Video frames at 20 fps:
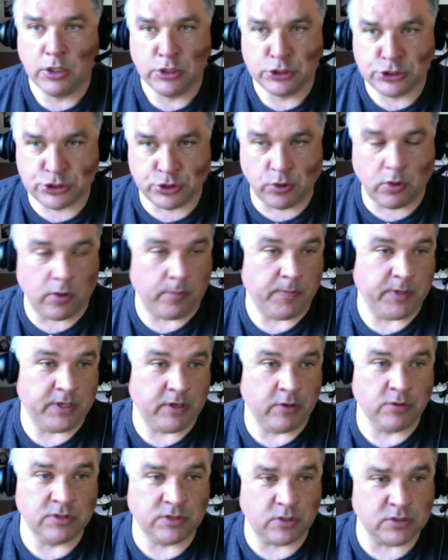Sure, but
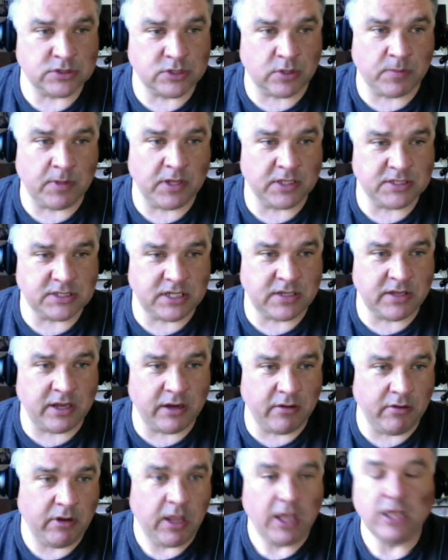you know who's also going to be listed in
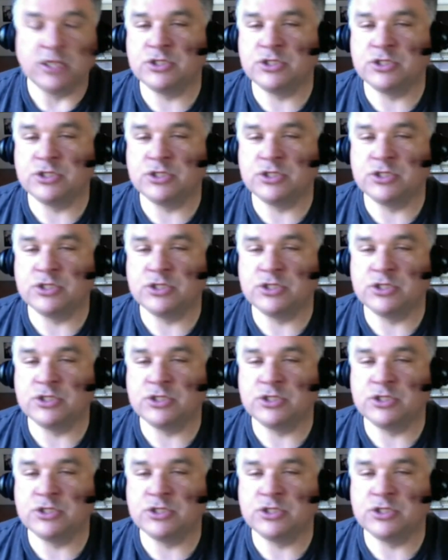there?